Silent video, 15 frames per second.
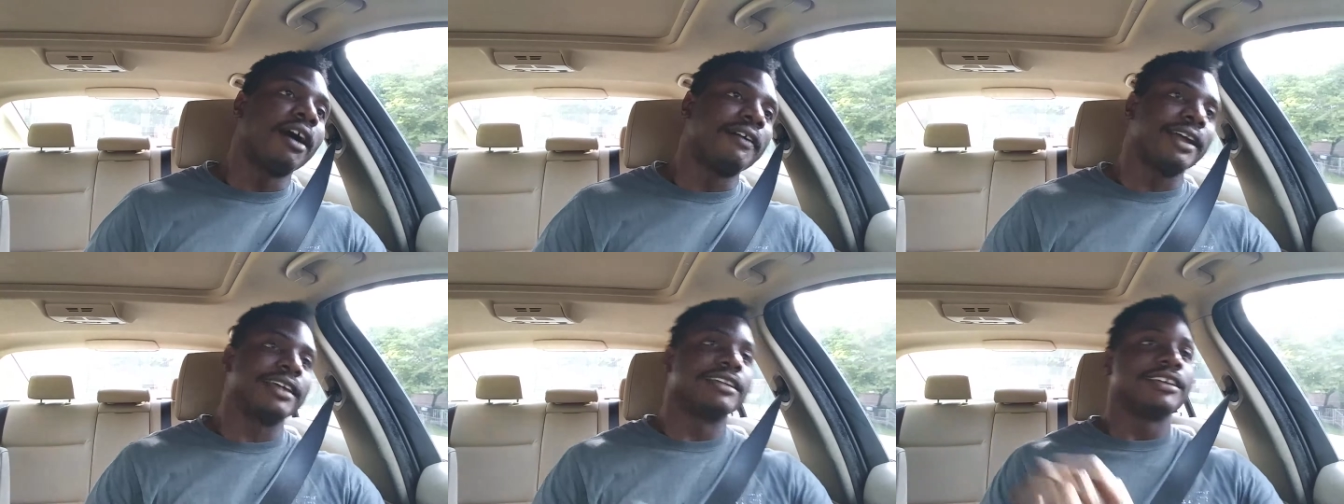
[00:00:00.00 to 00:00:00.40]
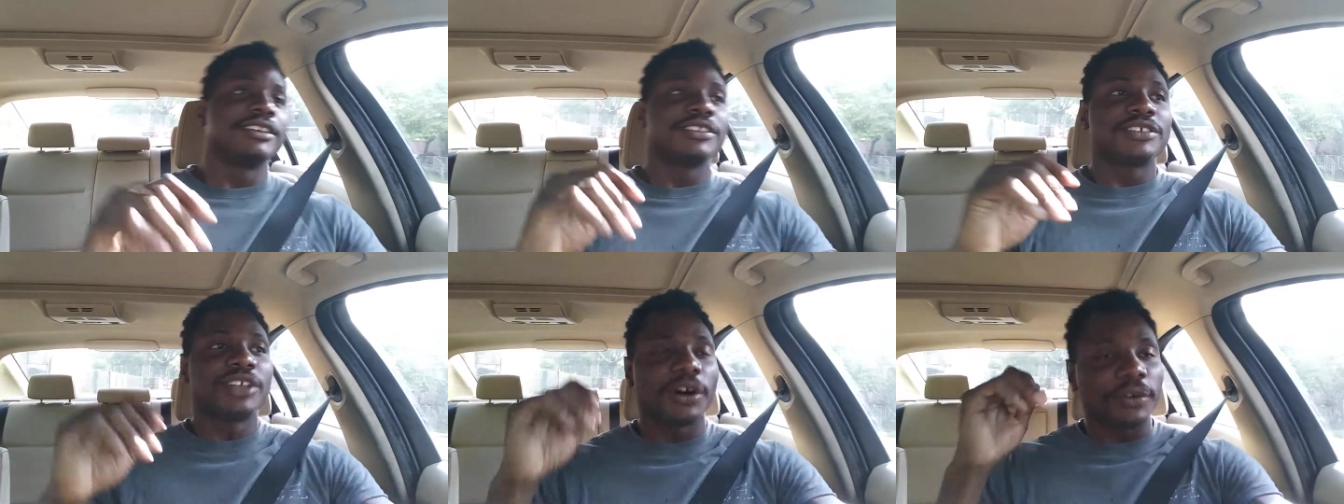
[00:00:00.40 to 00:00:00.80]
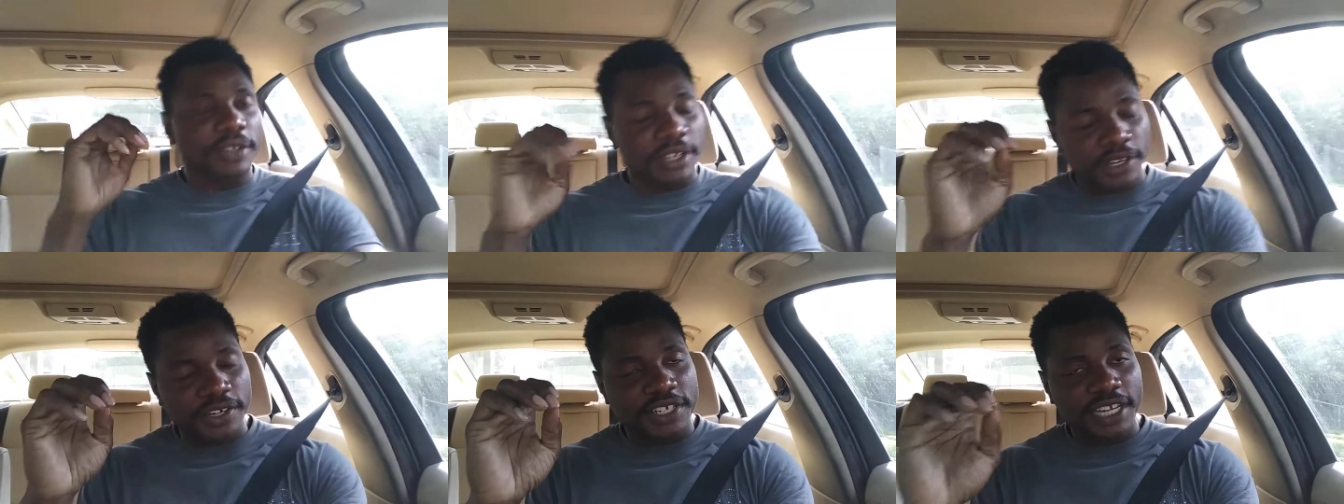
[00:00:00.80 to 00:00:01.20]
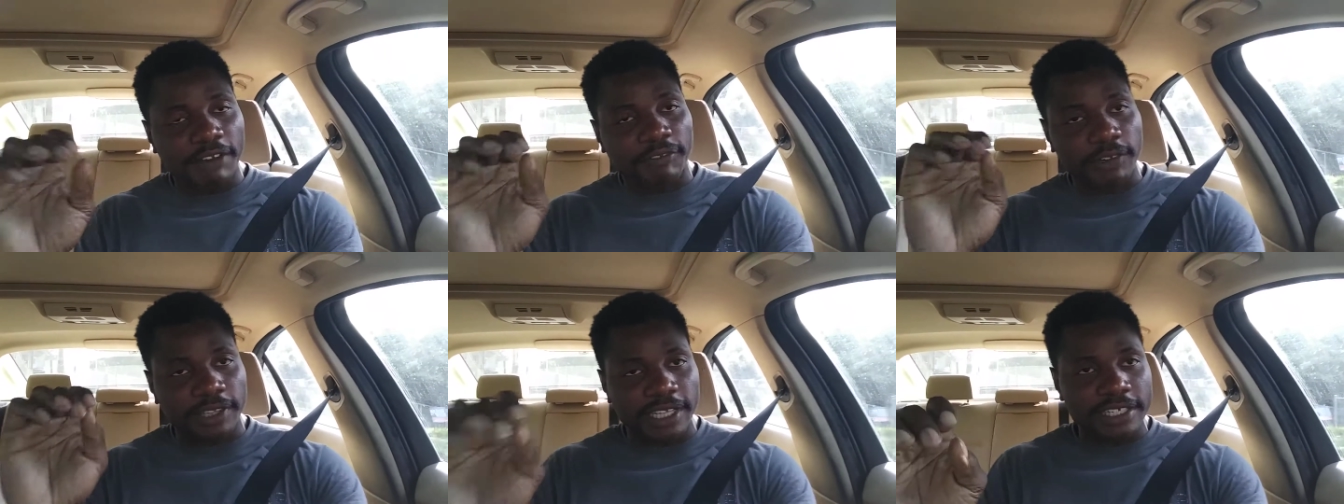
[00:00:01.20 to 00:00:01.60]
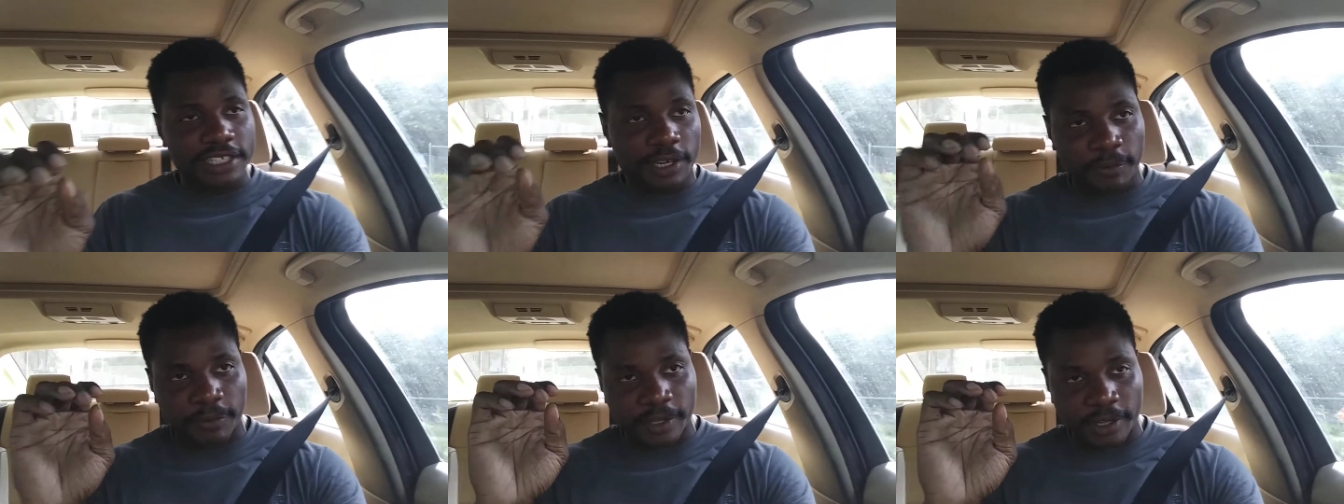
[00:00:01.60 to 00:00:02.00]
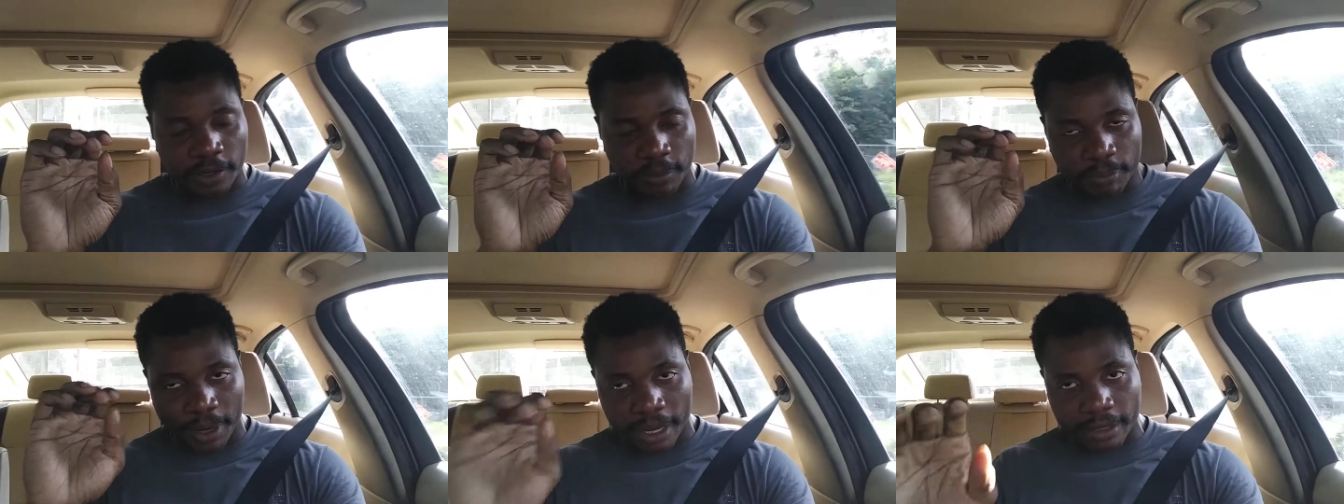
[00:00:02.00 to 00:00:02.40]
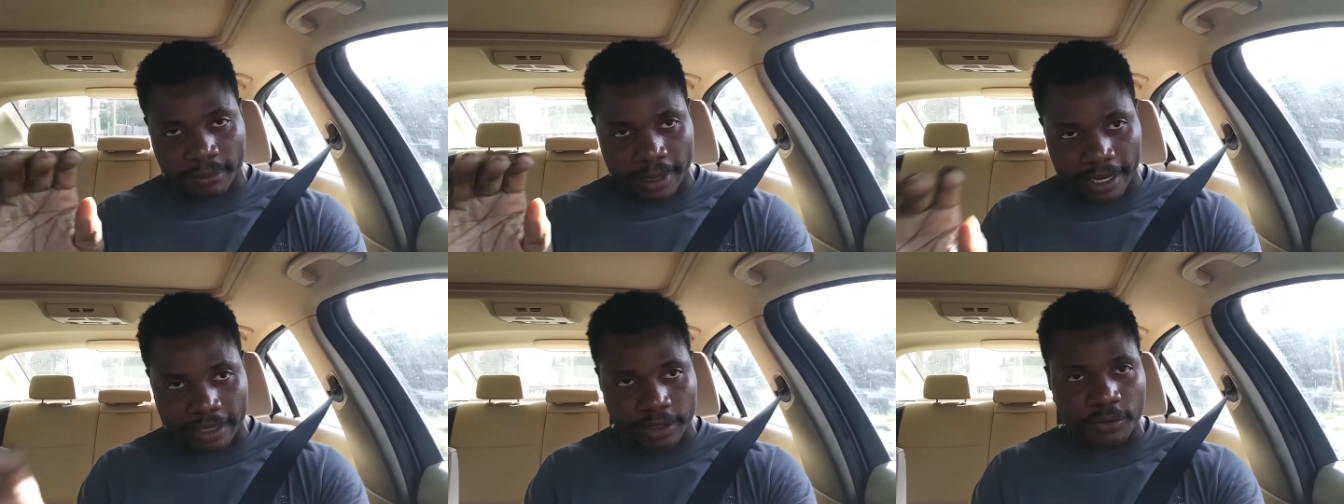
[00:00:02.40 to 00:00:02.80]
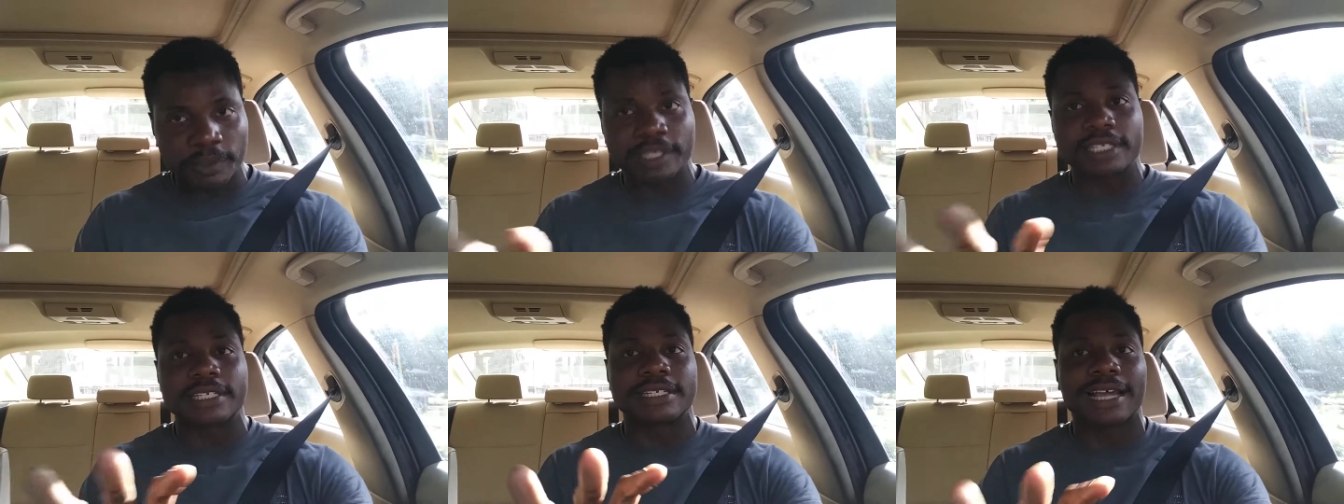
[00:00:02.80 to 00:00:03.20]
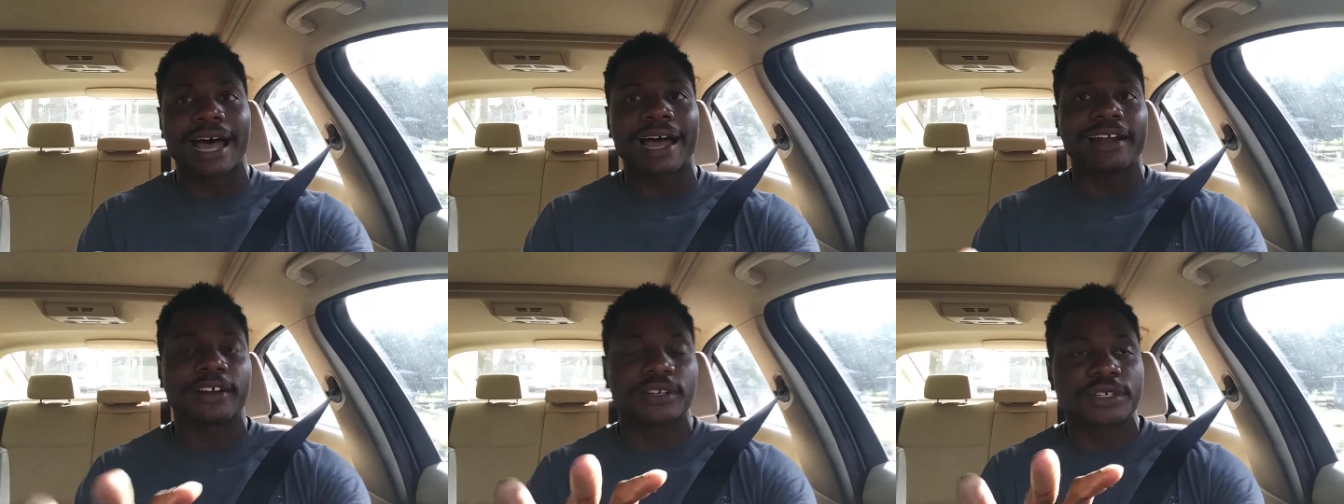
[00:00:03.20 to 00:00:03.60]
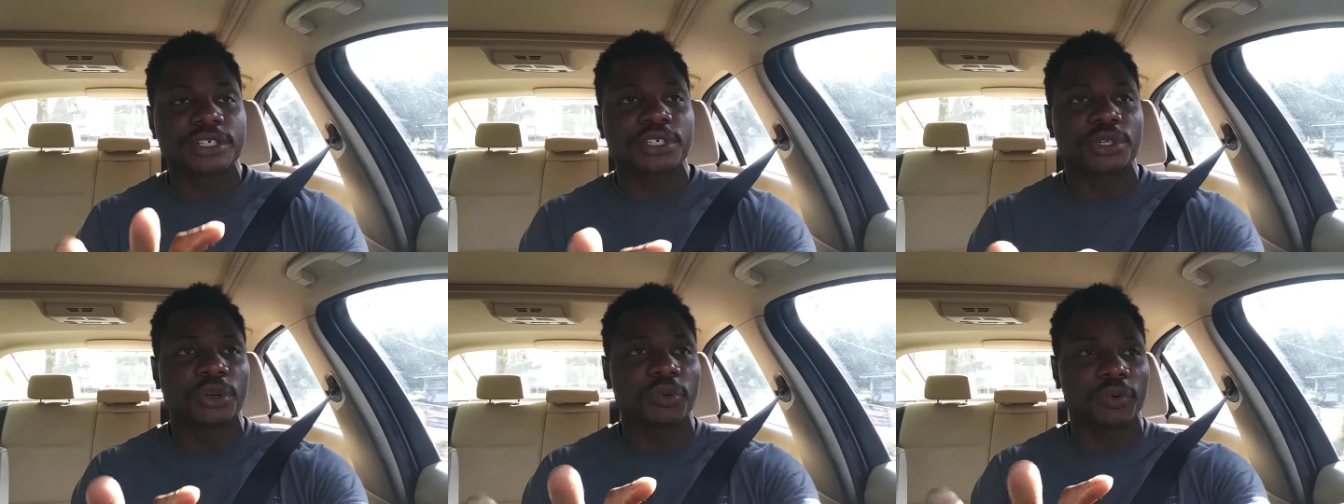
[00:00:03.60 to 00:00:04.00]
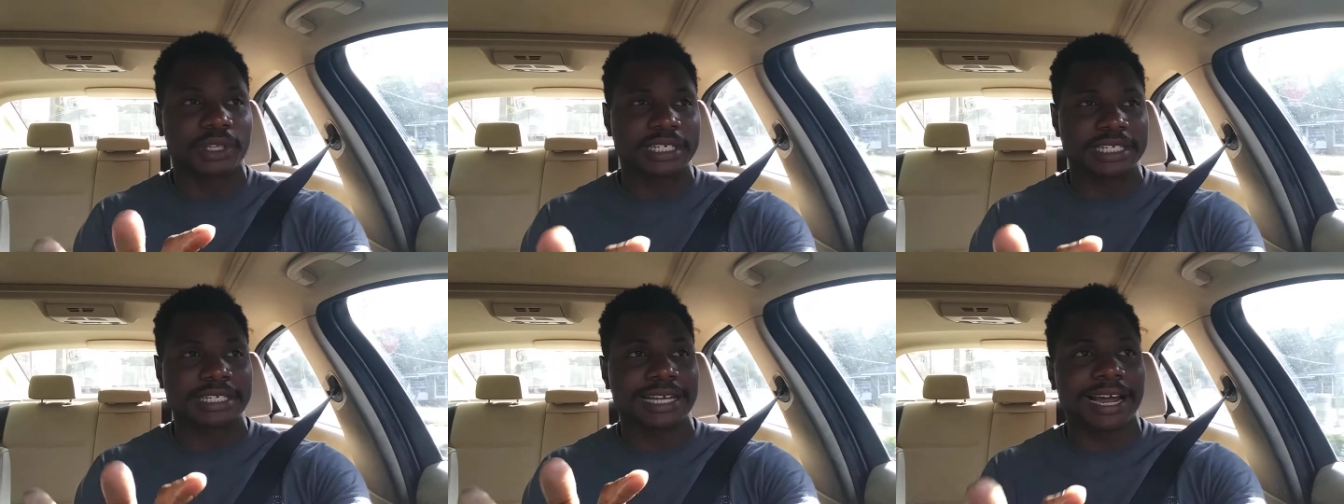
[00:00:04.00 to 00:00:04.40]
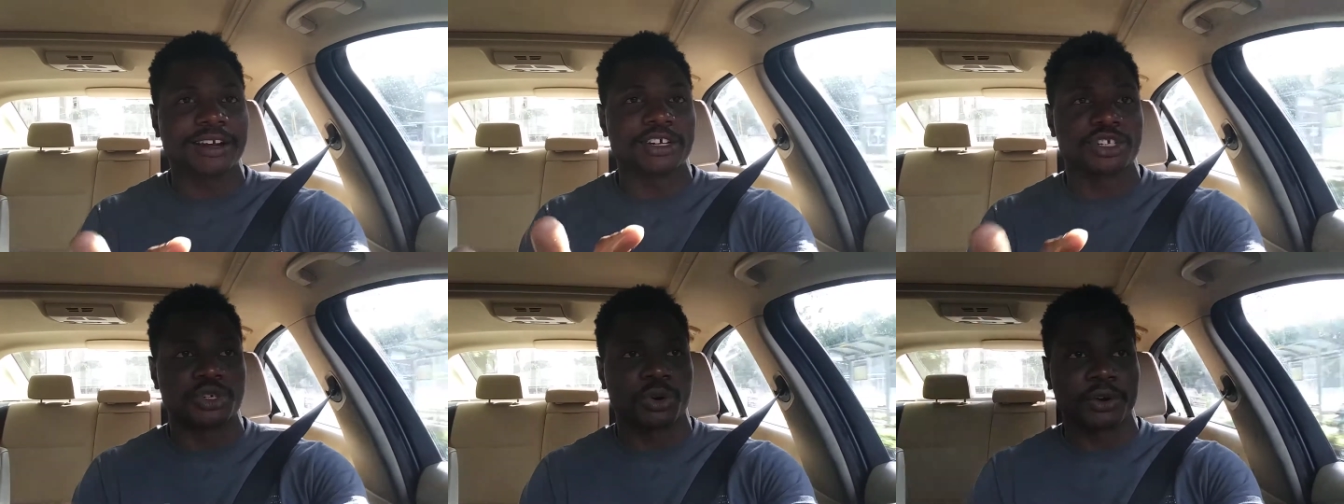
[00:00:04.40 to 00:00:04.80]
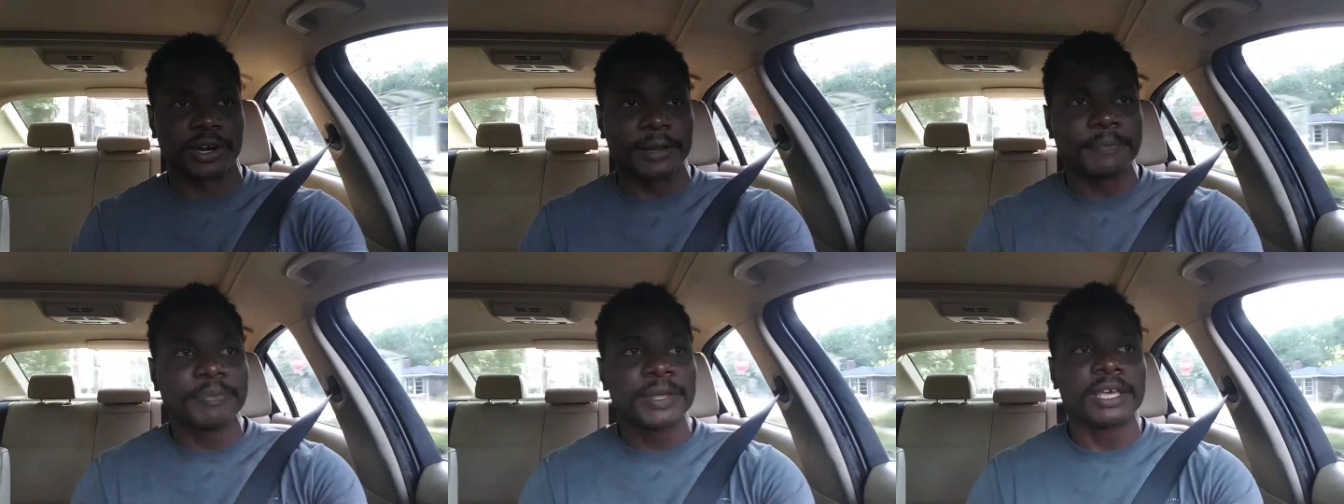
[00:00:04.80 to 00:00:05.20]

All right. So here's several things that are problematic with this entire story,